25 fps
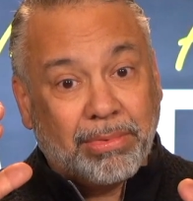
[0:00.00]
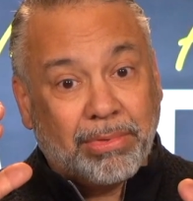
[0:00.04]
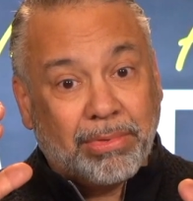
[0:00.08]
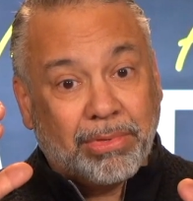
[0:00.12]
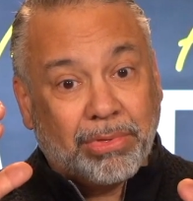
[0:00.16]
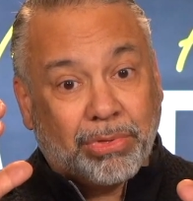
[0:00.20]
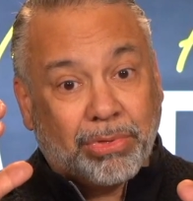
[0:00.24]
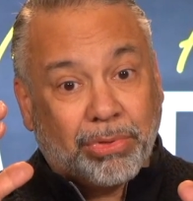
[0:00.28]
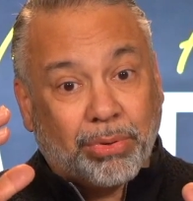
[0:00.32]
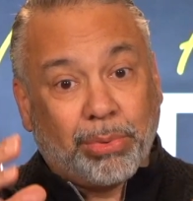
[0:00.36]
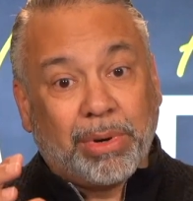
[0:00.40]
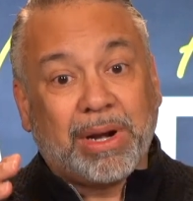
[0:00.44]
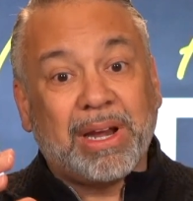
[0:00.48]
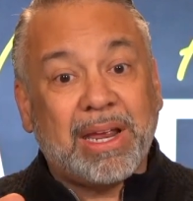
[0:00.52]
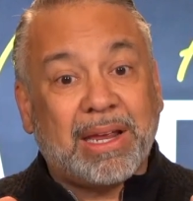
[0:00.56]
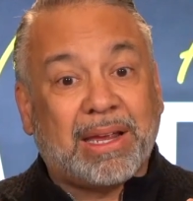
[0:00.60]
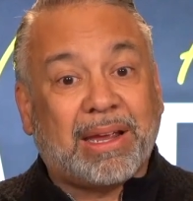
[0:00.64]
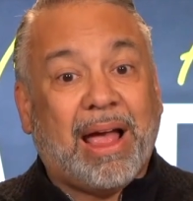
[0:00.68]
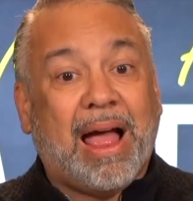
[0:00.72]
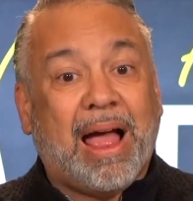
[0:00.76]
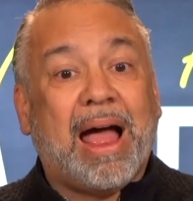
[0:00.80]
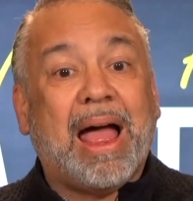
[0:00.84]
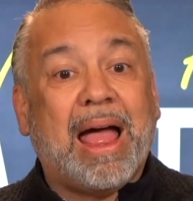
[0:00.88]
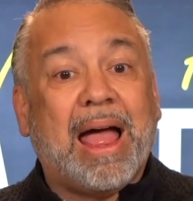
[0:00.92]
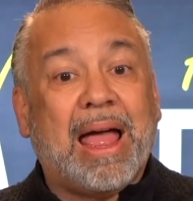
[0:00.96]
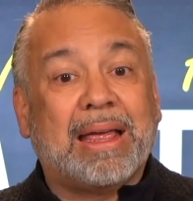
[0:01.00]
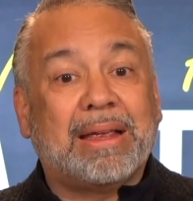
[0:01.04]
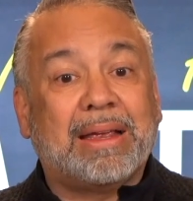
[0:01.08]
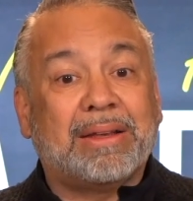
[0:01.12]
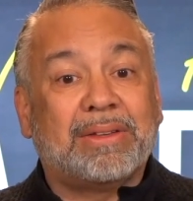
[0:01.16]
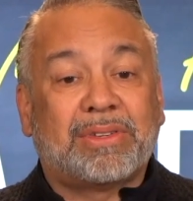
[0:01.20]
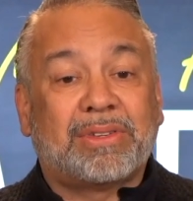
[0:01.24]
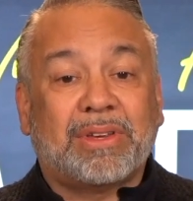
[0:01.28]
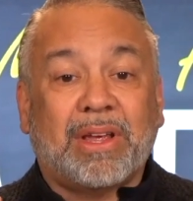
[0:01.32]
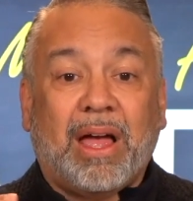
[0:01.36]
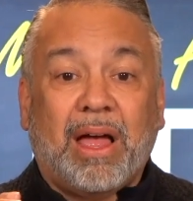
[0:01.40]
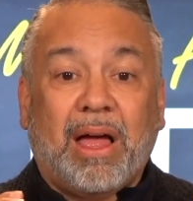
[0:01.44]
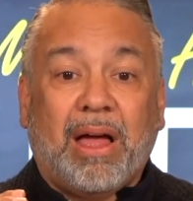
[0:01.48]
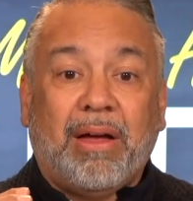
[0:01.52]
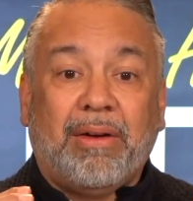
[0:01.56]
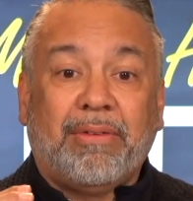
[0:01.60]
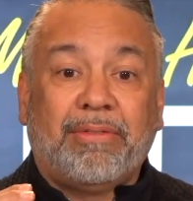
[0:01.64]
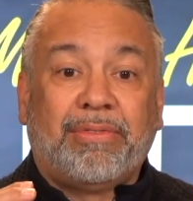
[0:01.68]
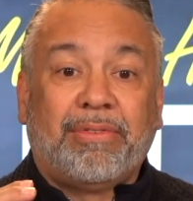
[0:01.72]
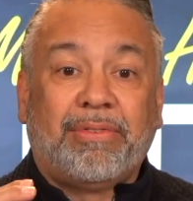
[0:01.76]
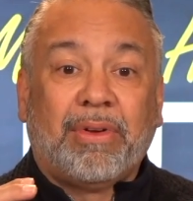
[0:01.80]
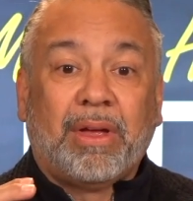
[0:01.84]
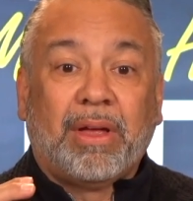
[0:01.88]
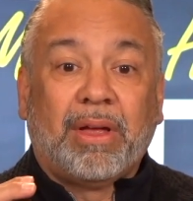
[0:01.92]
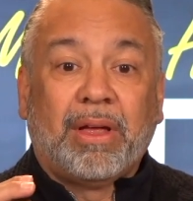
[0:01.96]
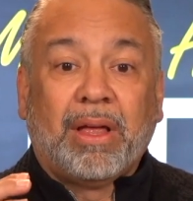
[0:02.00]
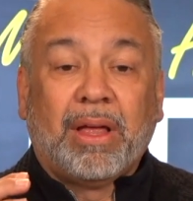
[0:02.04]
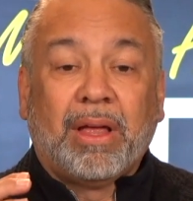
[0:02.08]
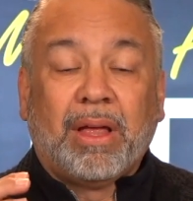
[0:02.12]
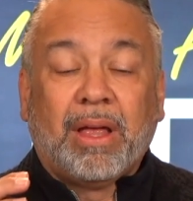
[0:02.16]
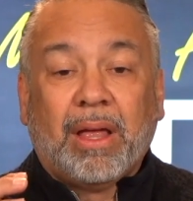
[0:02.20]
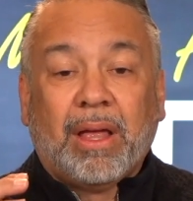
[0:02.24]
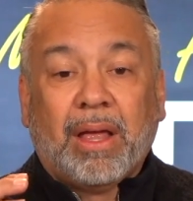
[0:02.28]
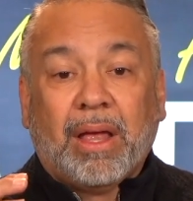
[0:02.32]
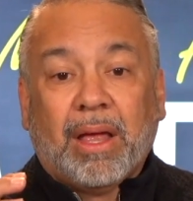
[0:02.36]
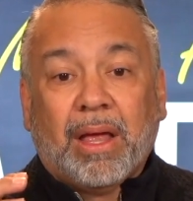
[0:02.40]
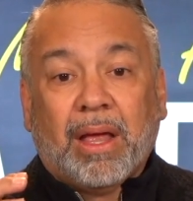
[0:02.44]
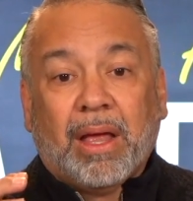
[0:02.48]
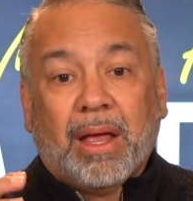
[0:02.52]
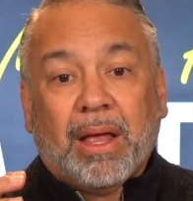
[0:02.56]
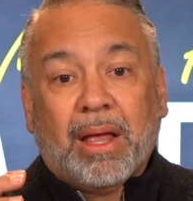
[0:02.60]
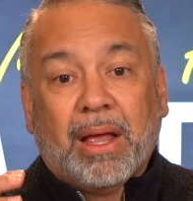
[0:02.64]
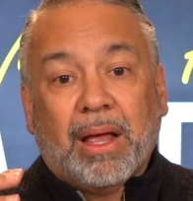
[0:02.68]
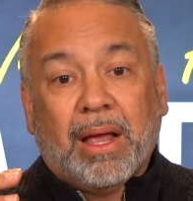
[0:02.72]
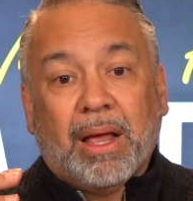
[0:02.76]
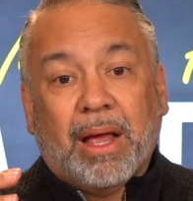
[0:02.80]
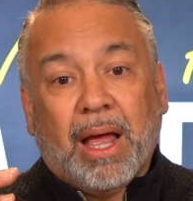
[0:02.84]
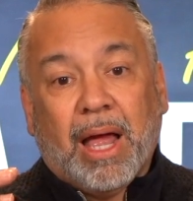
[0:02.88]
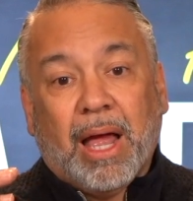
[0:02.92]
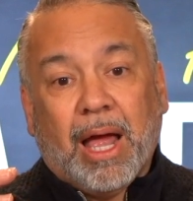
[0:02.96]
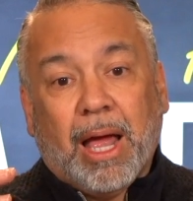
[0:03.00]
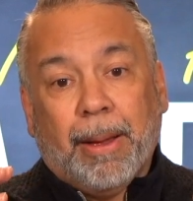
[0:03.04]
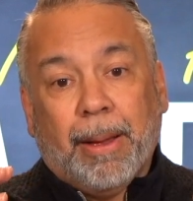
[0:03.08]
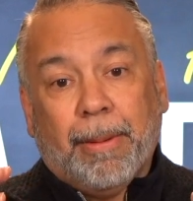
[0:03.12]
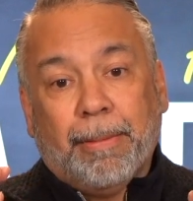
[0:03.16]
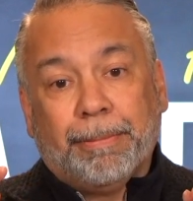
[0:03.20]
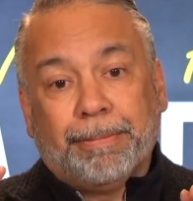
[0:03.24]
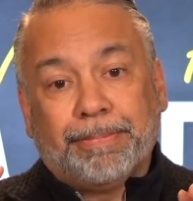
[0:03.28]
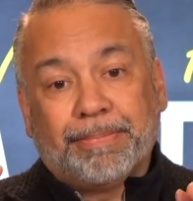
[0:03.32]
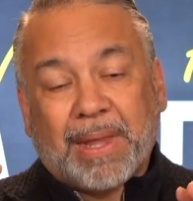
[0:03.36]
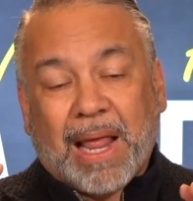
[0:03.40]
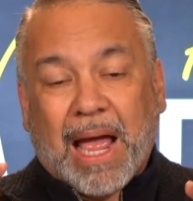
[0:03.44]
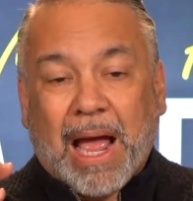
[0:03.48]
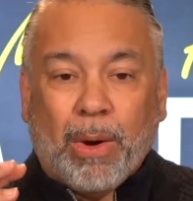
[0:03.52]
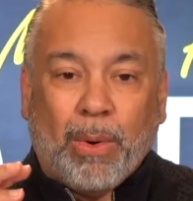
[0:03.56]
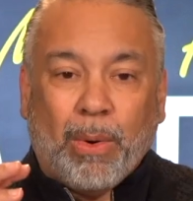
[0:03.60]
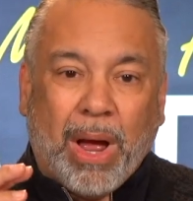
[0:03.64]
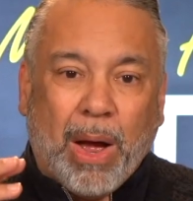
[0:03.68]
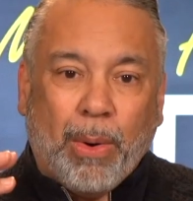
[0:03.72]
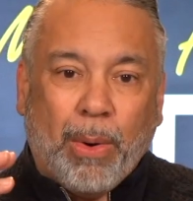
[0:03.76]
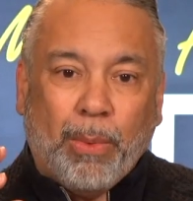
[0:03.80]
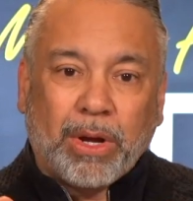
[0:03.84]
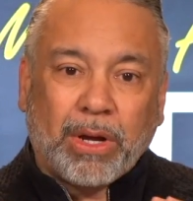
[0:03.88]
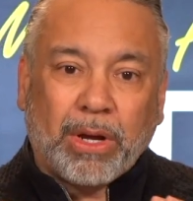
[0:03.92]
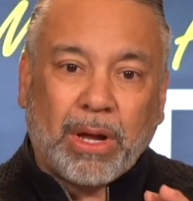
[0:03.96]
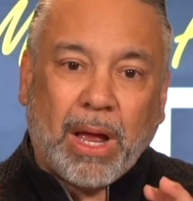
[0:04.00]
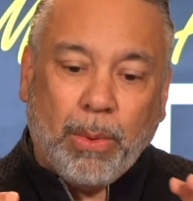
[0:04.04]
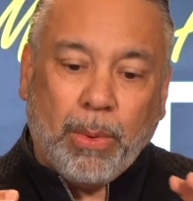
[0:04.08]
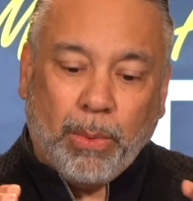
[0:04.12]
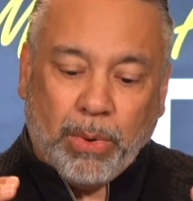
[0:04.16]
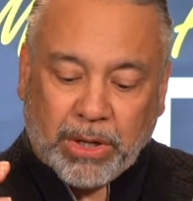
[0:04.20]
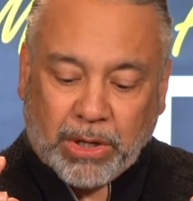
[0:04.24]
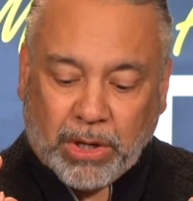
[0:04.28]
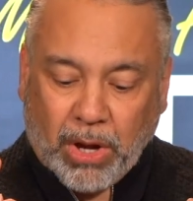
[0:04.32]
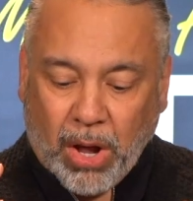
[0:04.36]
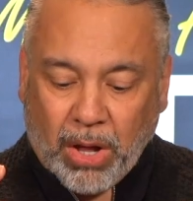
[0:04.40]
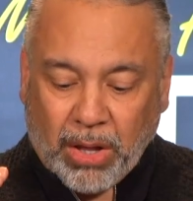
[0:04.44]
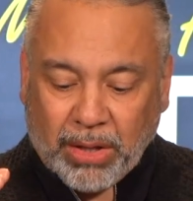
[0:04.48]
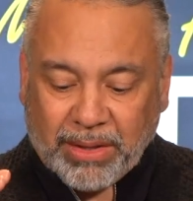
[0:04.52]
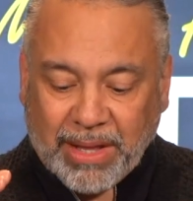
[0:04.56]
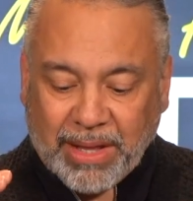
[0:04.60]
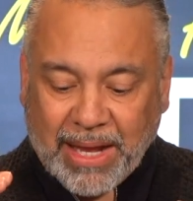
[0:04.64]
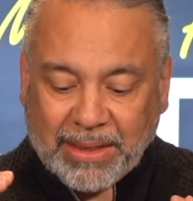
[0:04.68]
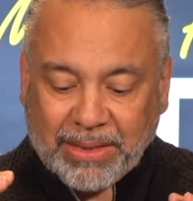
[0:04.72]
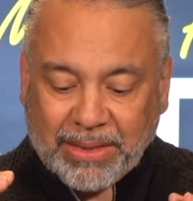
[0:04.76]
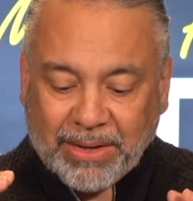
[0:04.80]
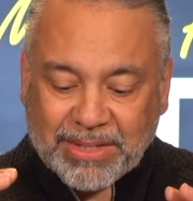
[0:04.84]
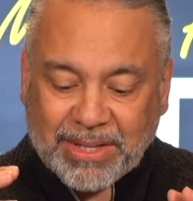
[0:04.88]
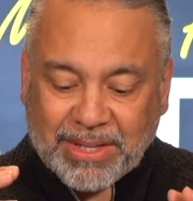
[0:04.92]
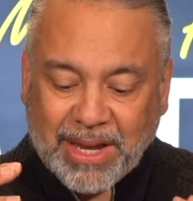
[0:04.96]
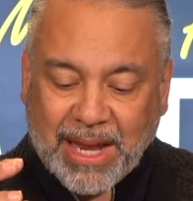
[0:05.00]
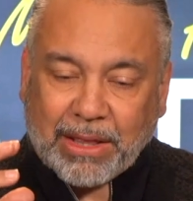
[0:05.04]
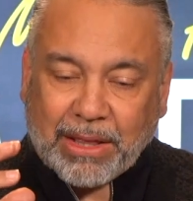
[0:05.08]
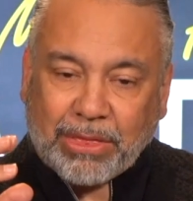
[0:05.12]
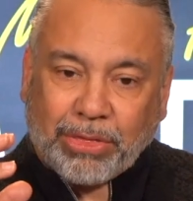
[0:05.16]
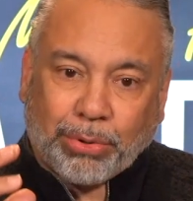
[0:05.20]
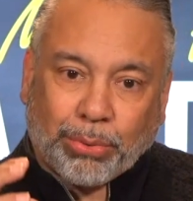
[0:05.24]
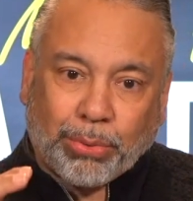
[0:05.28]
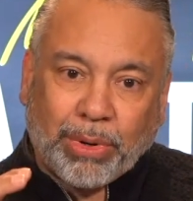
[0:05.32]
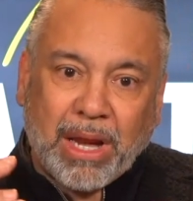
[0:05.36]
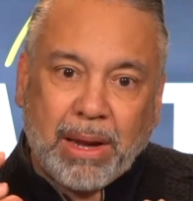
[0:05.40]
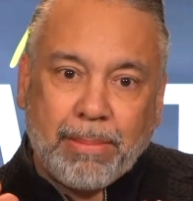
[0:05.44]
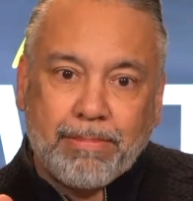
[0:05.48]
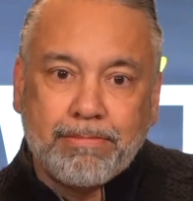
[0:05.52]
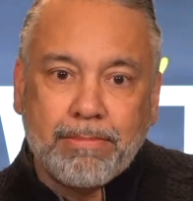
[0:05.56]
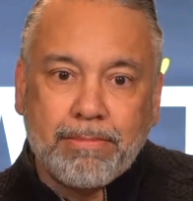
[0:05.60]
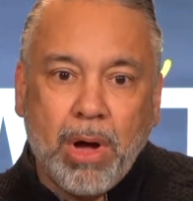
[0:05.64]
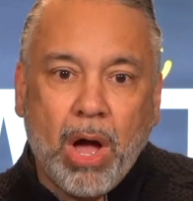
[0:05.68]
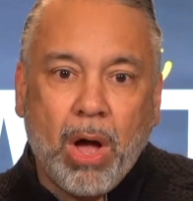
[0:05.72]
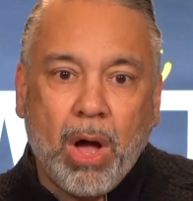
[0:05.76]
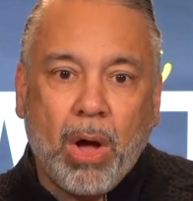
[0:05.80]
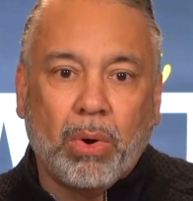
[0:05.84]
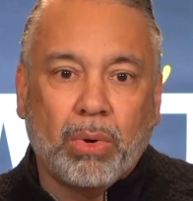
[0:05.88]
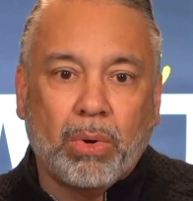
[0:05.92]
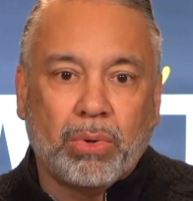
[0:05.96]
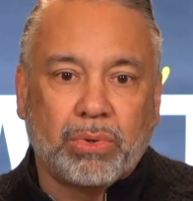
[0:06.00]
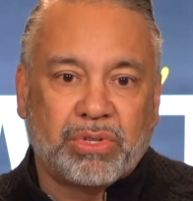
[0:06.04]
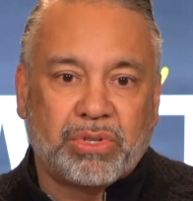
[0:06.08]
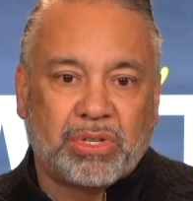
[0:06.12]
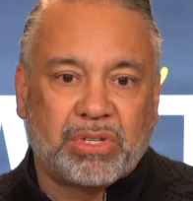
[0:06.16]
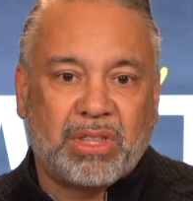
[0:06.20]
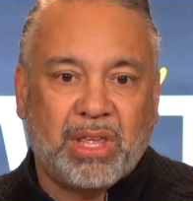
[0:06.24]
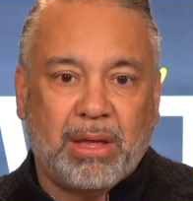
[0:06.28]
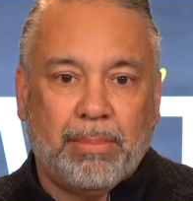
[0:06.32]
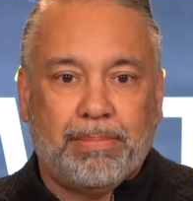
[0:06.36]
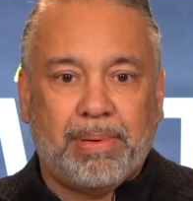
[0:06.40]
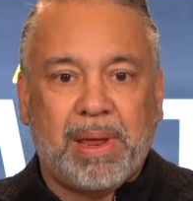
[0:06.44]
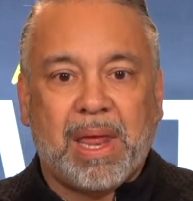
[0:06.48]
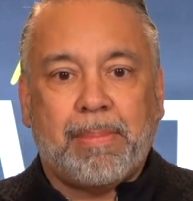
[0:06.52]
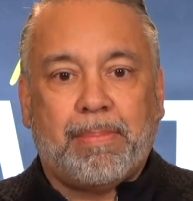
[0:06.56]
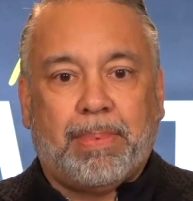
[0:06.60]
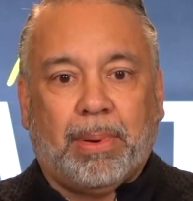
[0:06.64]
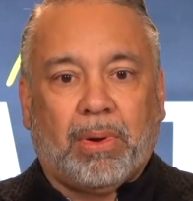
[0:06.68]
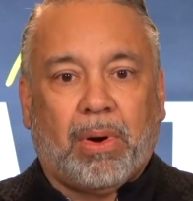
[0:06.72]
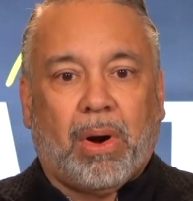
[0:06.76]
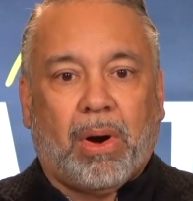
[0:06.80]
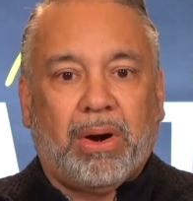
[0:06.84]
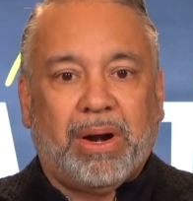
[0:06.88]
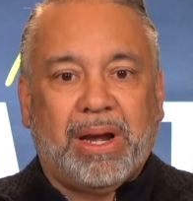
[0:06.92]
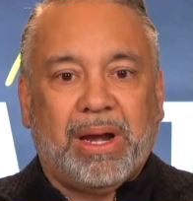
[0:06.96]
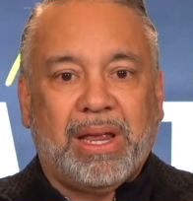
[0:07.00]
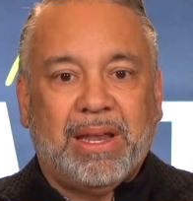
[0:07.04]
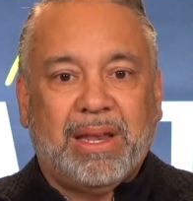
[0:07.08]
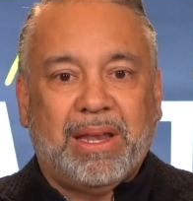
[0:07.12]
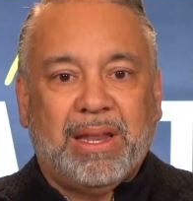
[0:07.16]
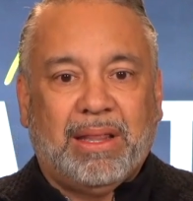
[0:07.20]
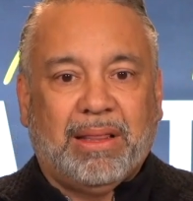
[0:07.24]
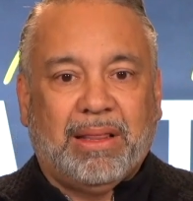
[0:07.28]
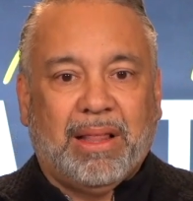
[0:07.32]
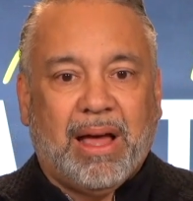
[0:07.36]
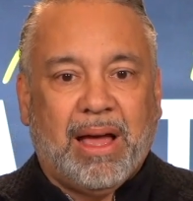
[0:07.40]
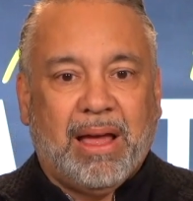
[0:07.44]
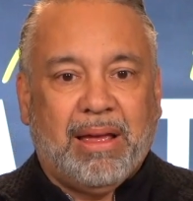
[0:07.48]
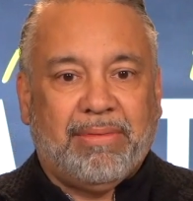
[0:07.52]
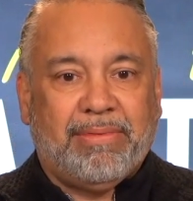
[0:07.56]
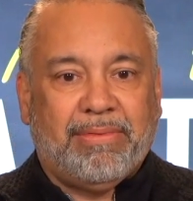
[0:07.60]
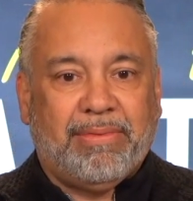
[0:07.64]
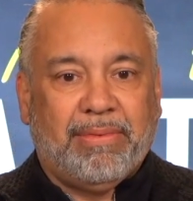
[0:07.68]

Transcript: three kinds of I would call it, like, there's like three modes that people are in life.